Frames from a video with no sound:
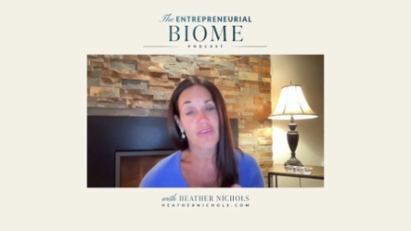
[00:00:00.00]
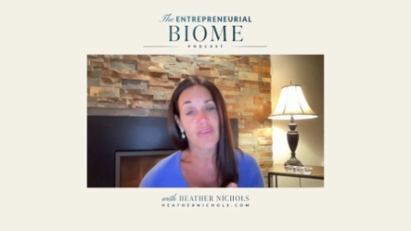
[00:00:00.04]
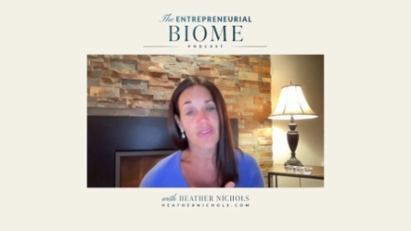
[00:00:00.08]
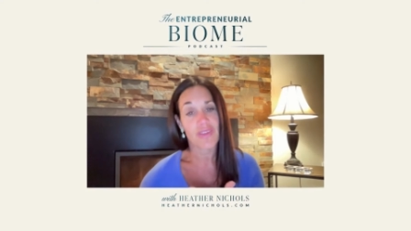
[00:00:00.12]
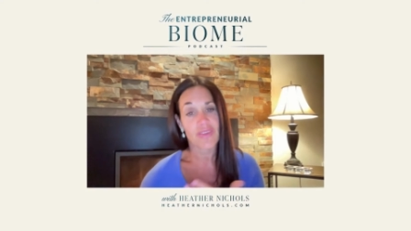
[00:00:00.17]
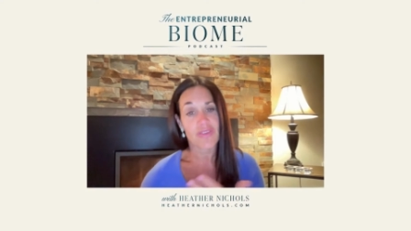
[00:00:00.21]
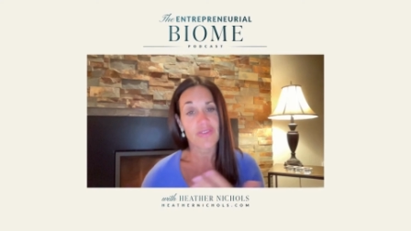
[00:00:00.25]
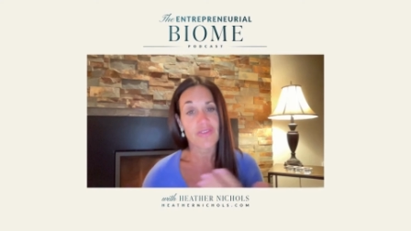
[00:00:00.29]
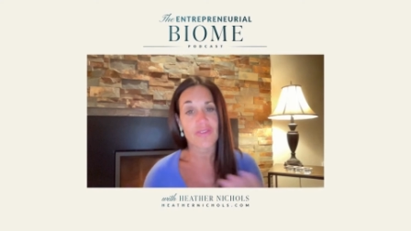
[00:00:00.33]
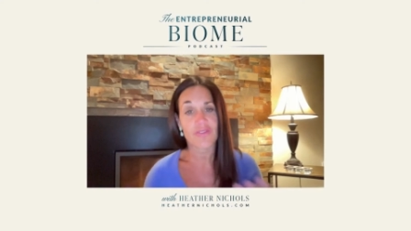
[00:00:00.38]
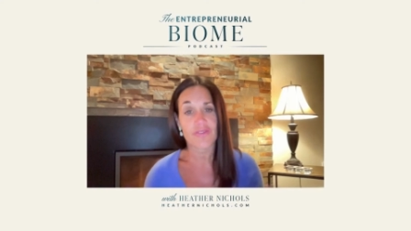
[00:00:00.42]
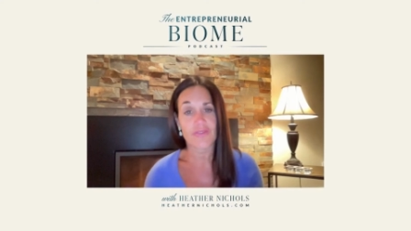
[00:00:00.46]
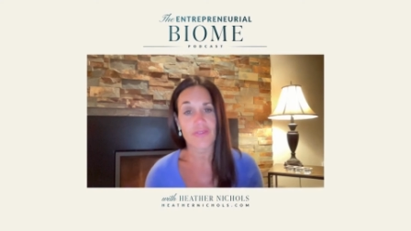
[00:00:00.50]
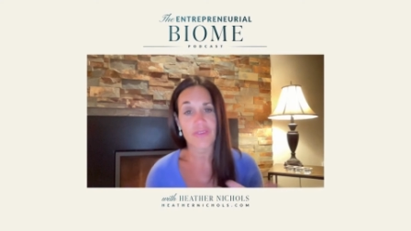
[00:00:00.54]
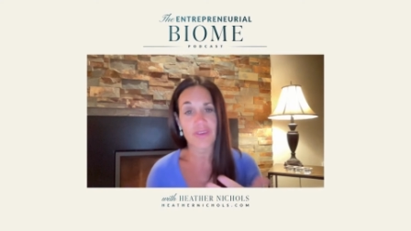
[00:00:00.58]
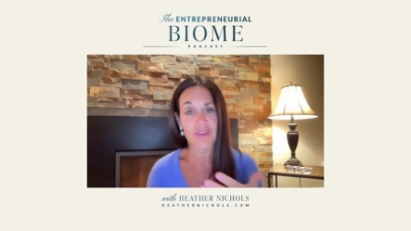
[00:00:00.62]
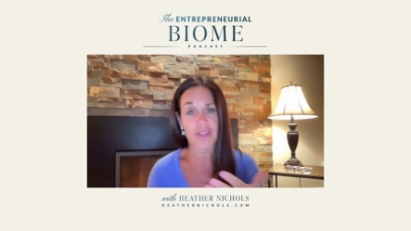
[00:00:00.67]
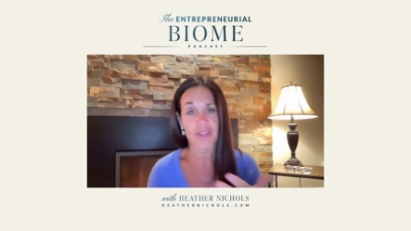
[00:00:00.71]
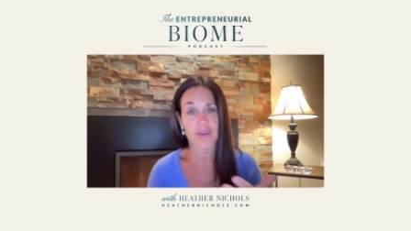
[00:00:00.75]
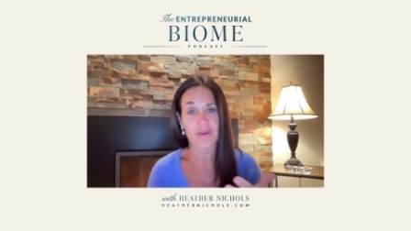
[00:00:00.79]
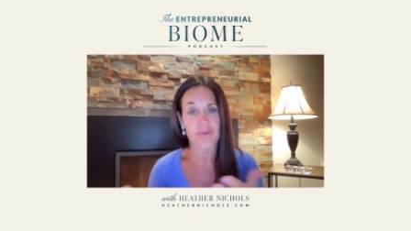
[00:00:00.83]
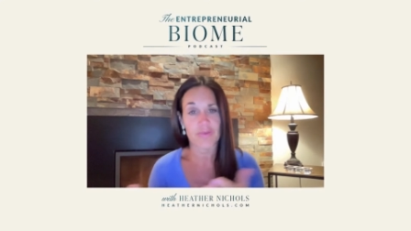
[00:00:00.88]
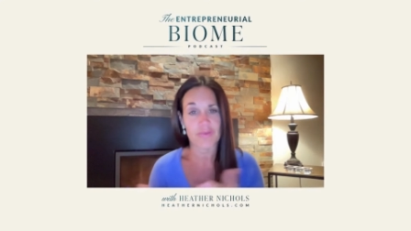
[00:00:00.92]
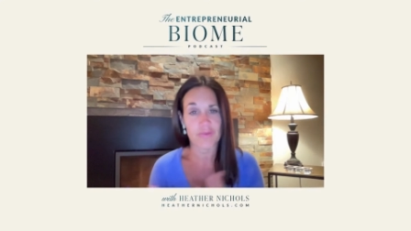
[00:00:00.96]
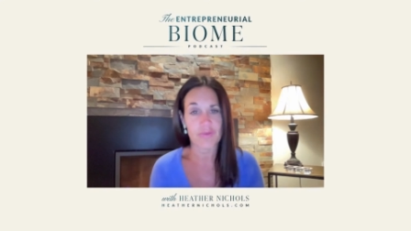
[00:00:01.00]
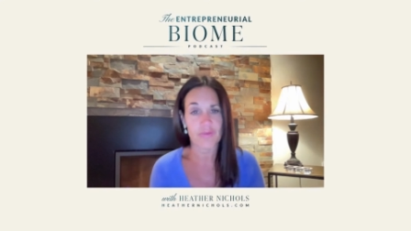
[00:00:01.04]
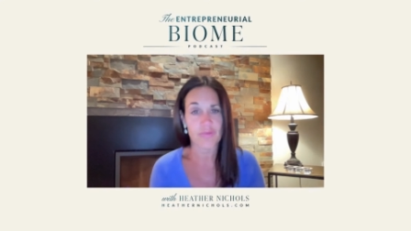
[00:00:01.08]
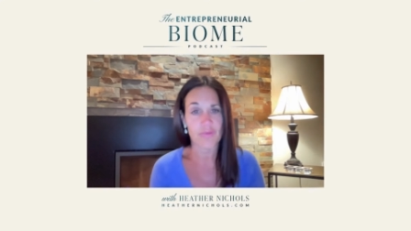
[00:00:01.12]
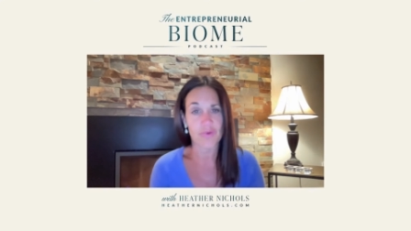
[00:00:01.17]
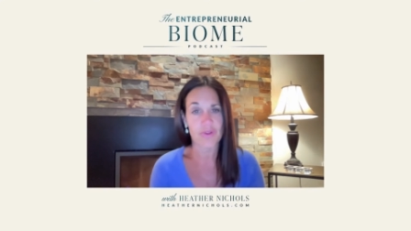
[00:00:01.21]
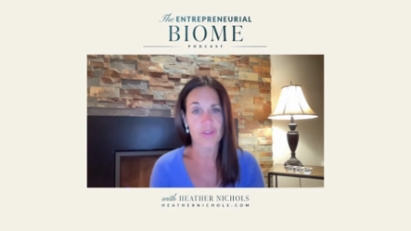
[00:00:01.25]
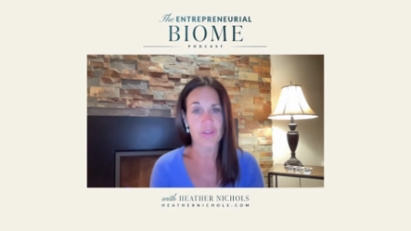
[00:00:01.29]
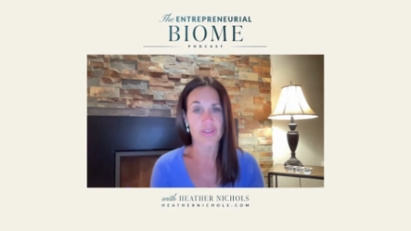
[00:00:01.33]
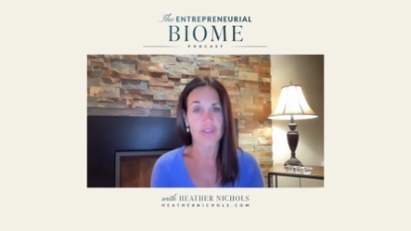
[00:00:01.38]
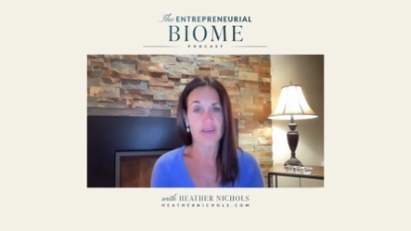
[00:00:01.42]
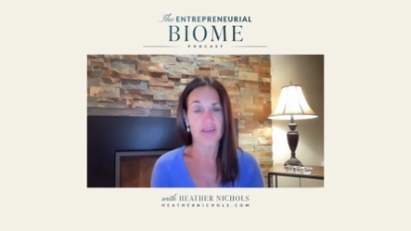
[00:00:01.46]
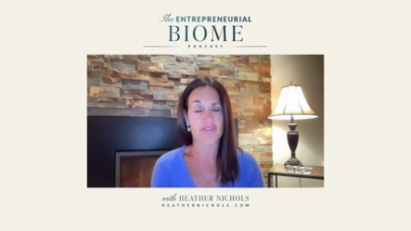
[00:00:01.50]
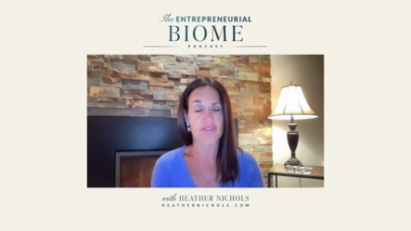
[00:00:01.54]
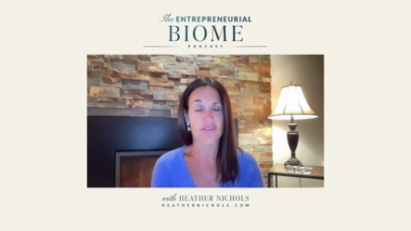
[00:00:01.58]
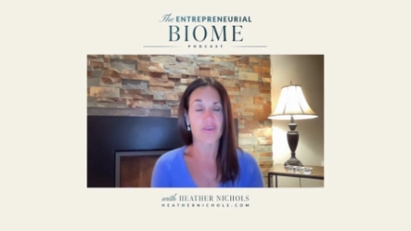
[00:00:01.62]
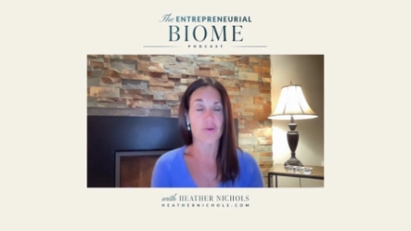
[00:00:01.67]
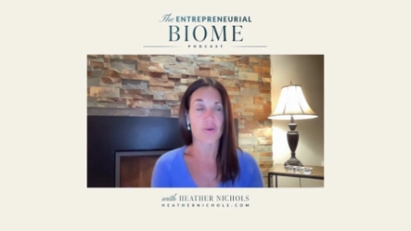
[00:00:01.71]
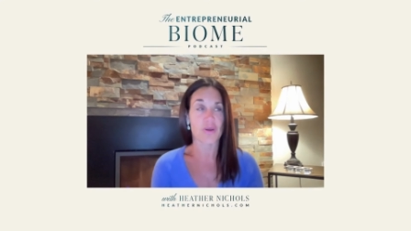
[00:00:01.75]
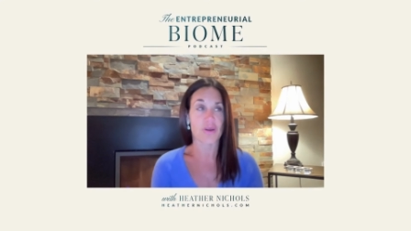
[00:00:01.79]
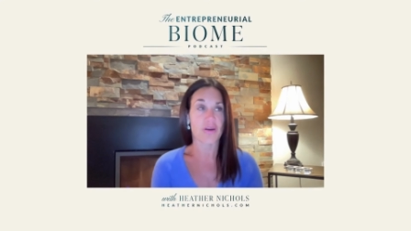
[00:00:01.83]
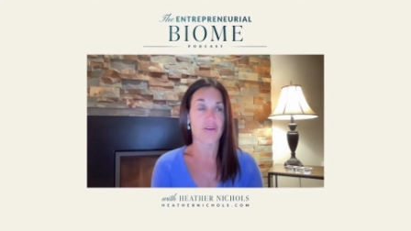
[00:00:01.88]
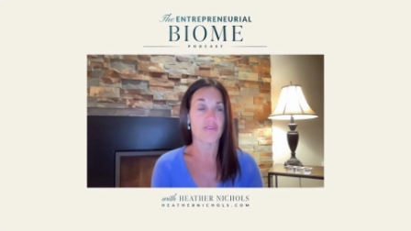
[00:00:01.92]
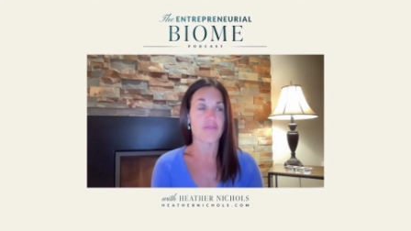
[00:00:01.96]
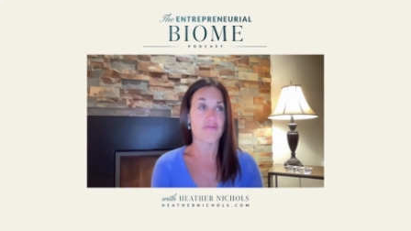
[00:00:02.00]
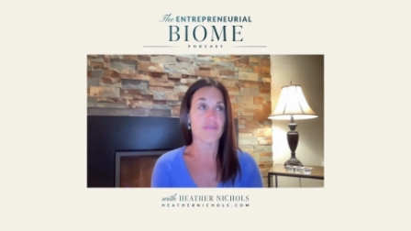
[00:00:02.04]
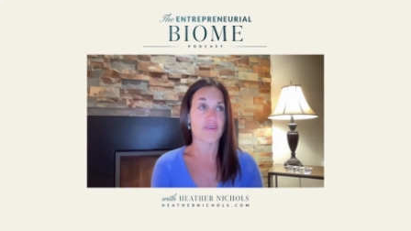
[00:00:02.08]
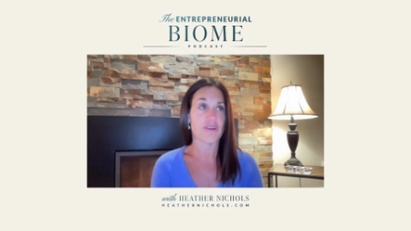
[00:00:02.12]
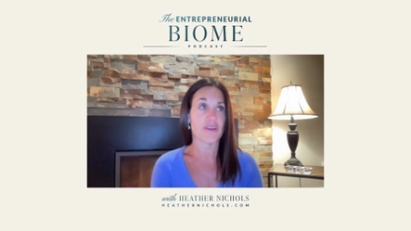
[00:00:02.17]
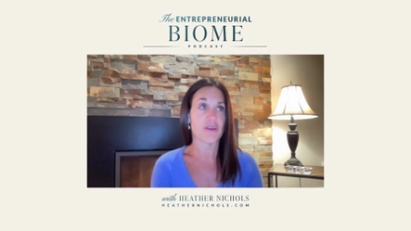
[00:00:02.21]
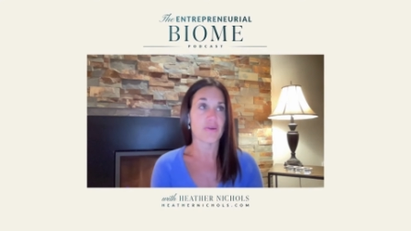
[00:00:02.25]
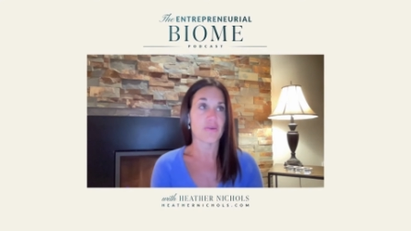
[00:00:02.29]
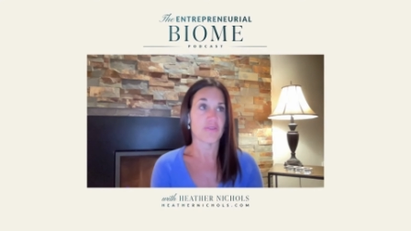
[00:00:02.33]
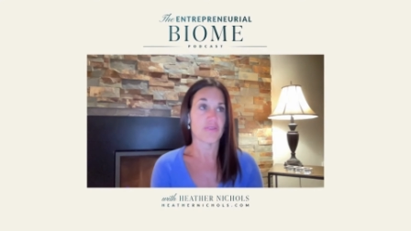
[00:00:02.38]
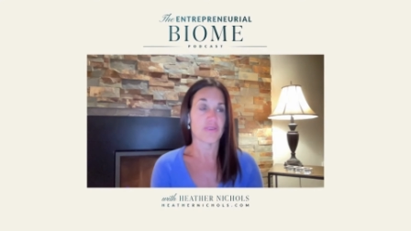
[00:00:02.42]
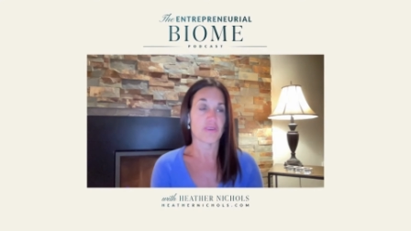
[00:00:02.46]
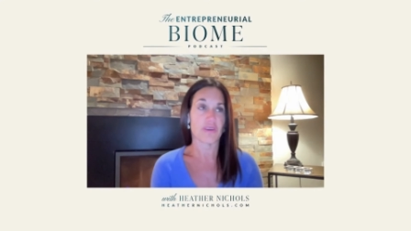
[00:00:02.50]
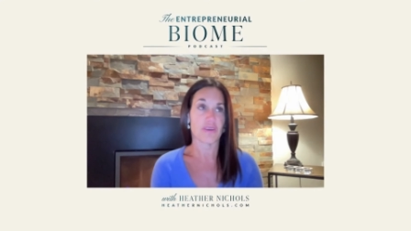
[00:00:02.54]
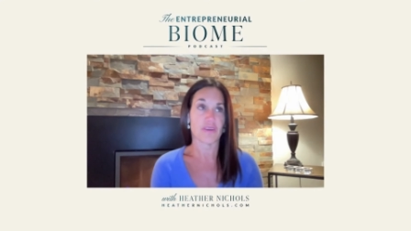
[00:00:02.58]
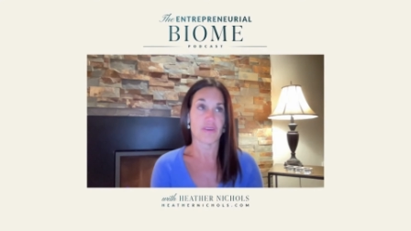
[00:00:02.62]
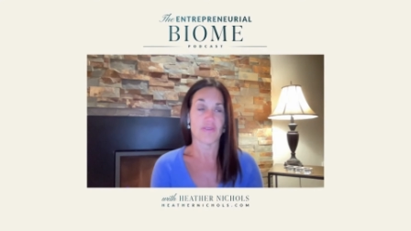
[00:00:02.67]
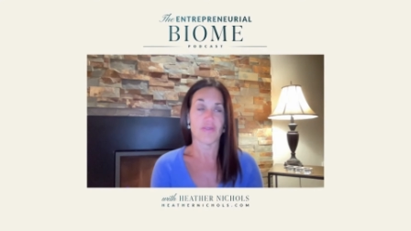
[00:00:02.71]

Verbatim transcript: that's, you know, when that's going on for you, it's like,